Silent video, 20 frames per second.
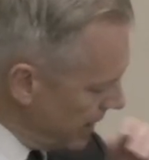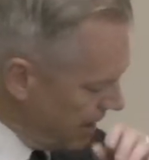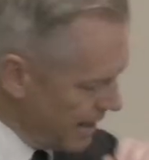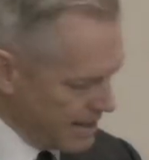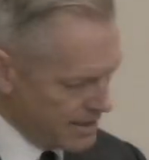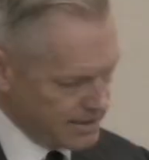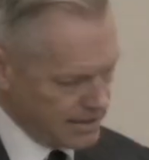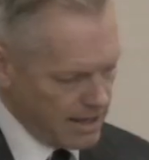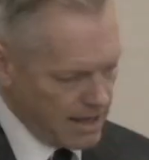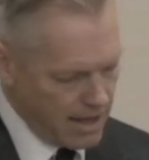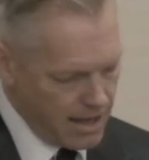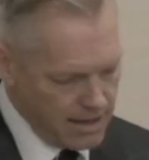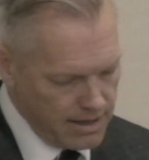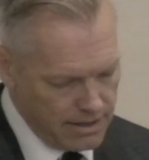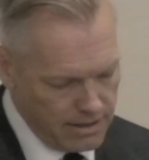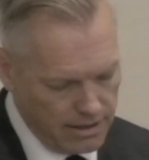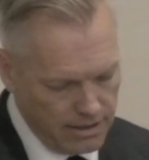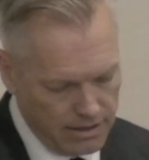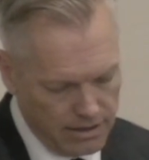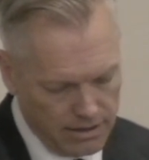yes,
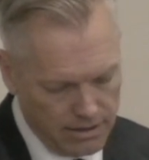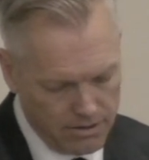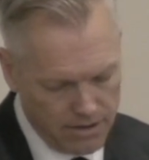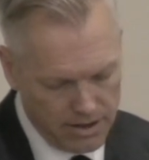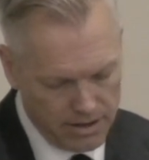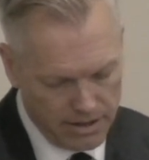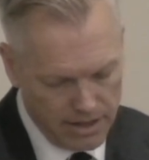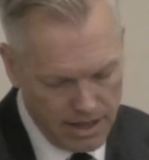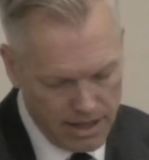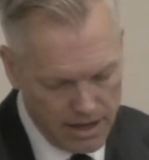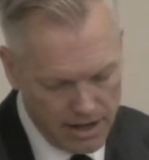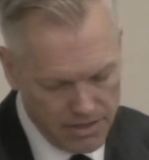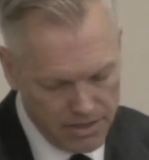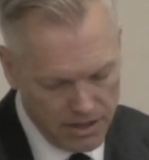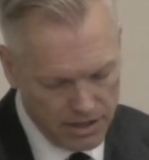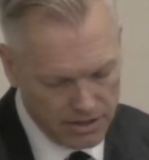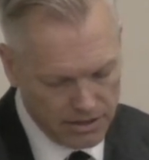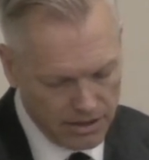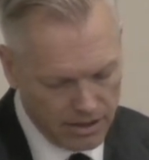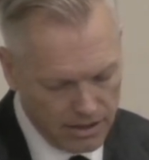I, you know, again, I
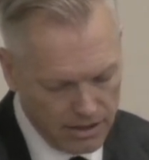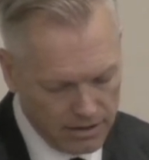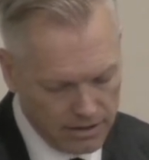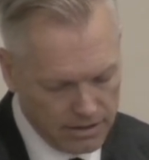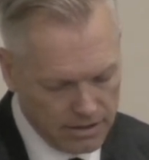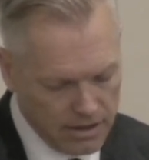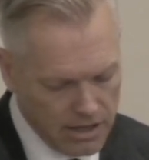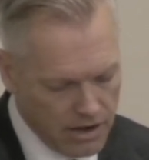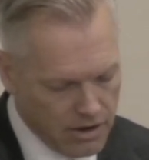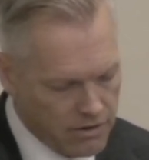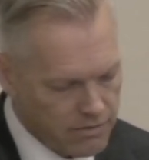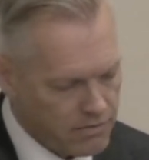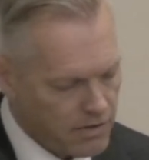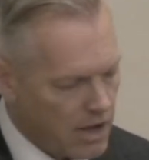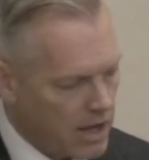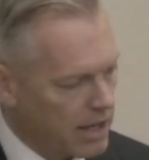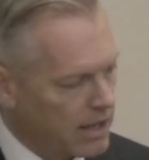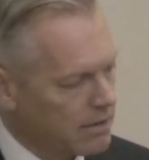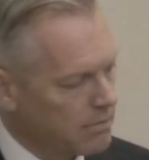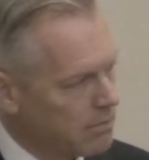think
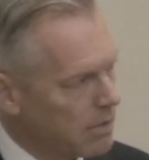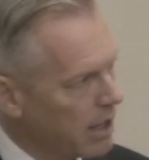clarifying